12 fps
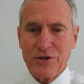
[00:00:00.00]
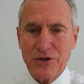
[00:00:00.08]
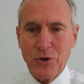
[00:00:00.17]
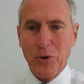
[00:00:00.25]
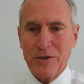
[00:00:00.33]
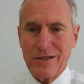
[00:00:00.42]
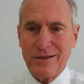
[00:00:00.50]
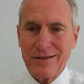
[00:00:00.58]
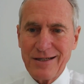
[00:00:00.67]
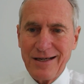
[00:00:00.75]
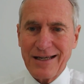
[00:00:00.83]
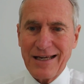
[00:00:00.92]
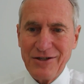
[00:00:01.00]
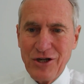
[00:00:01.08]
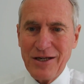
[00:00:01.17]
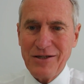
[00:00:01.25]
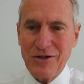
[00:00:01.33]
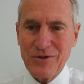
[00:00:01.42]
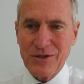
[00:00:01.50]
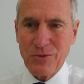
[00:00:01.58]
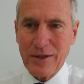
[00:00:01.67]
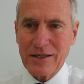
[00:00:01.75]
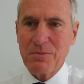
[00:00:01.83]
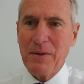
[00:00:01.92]
resource that continues
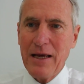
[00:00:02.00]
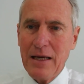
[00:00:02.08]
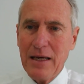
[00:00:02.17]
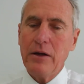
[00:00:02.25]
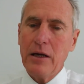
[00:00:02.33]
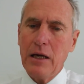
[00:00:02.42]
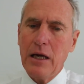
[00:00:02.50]
to expand,